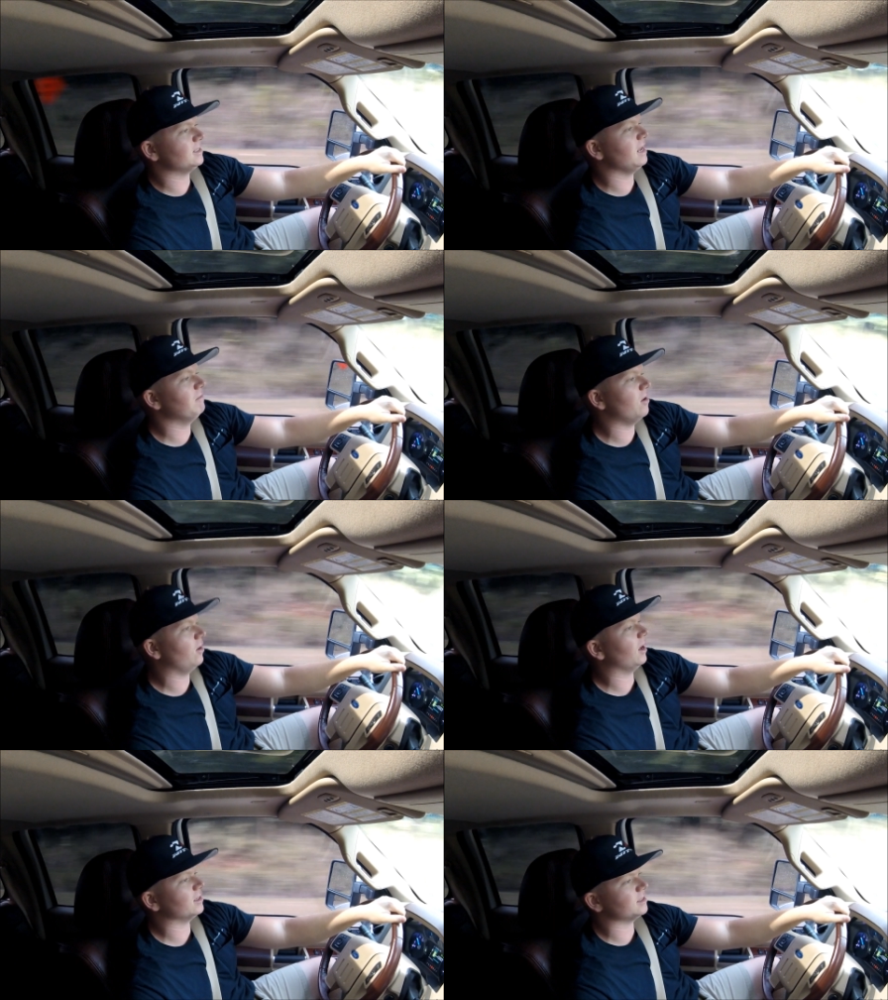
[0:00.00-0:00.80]
kits, even
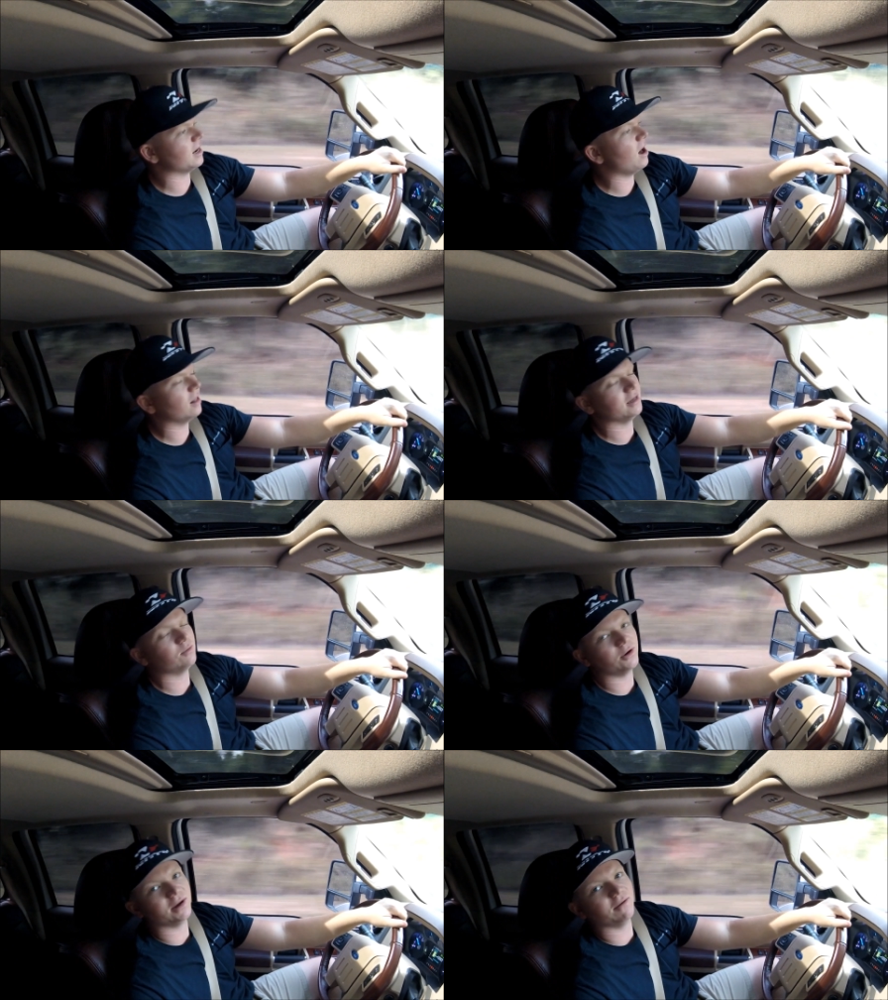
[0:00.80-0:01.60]
on like a
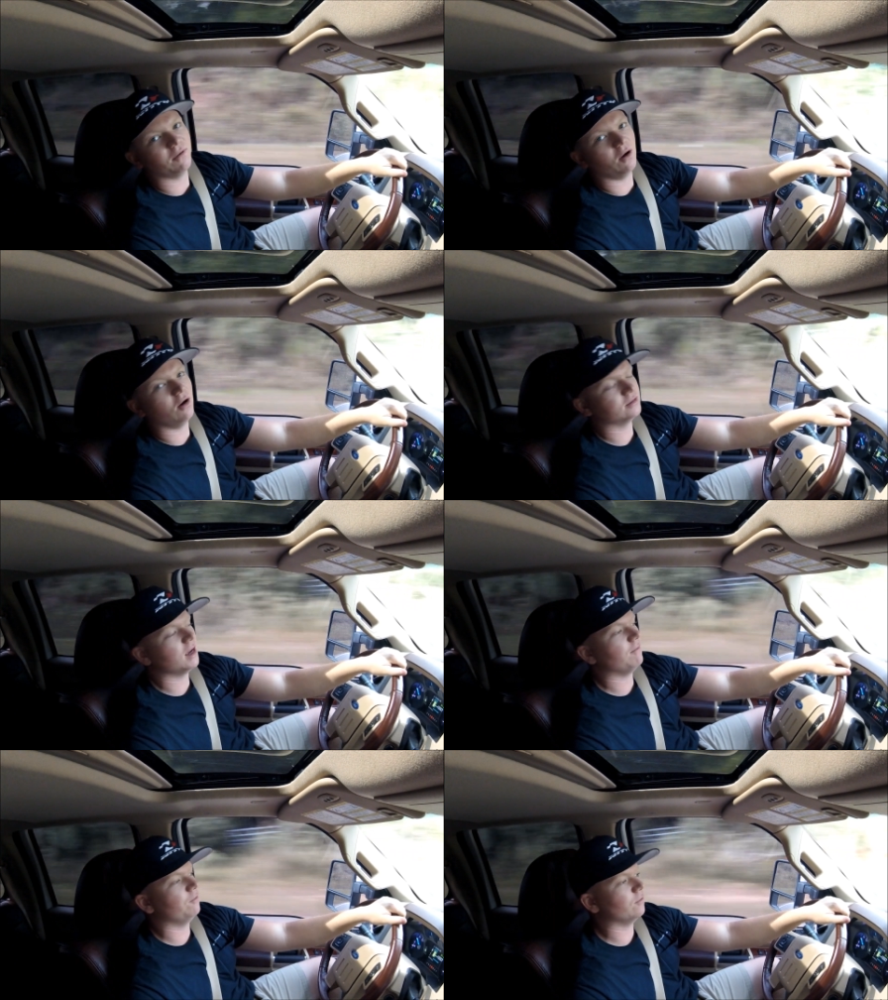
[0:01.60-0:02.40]
Denali where you have
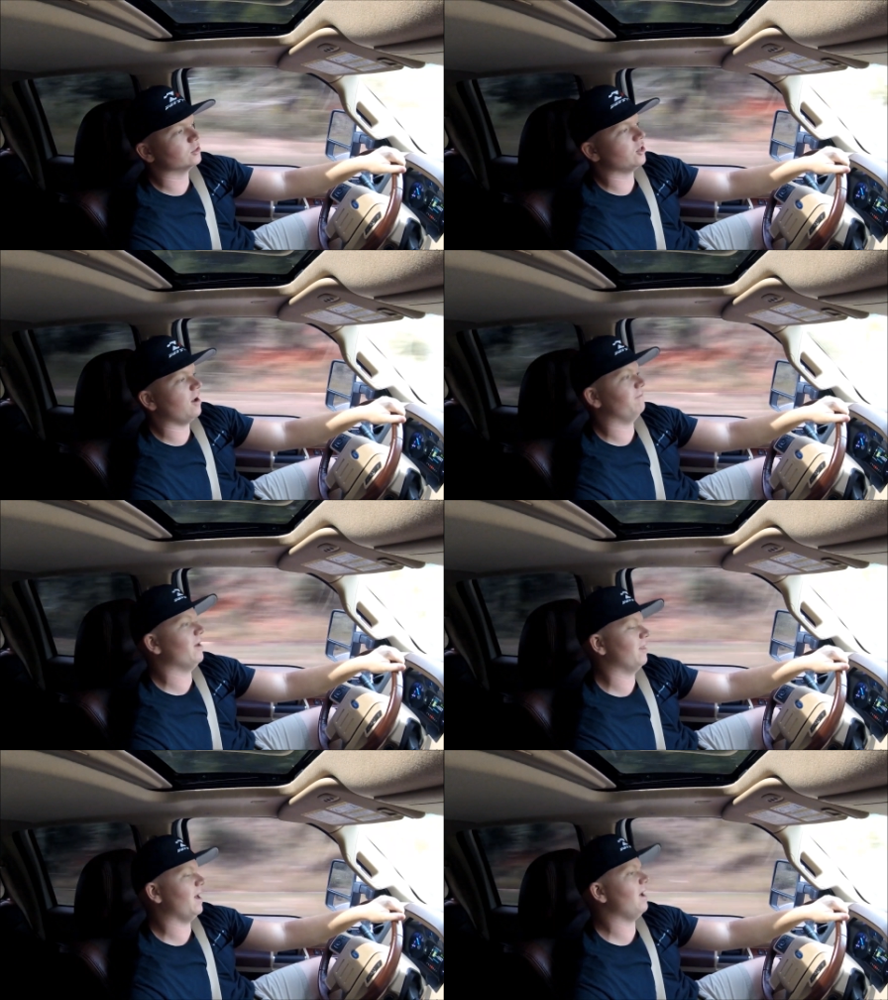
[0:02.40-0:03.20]
all-time four-wheel drive. Now